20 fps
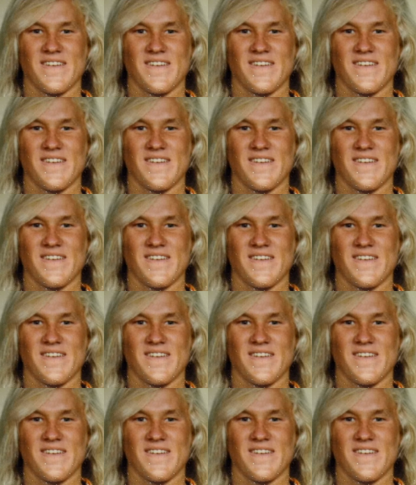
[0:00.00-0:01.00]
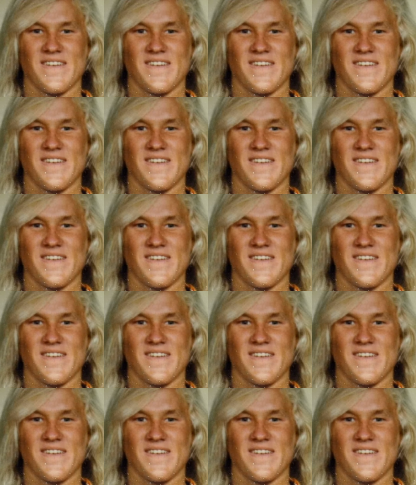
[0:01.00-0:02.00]

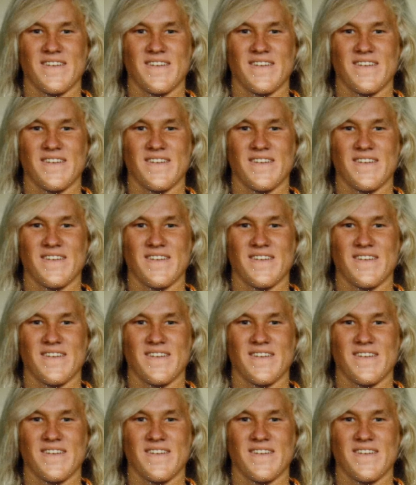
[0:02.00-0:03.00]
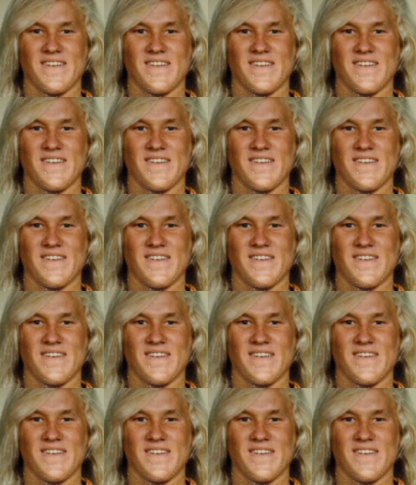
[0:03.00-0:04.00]

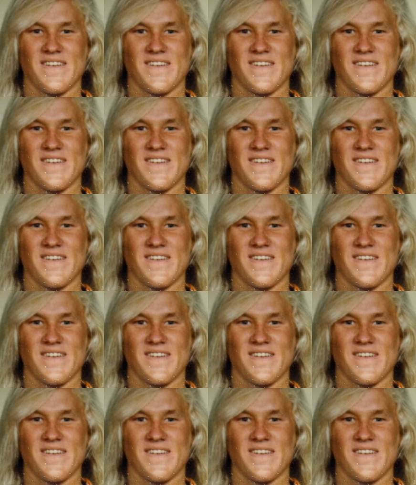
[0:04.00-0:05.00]
This is a still picture; no speech is visible.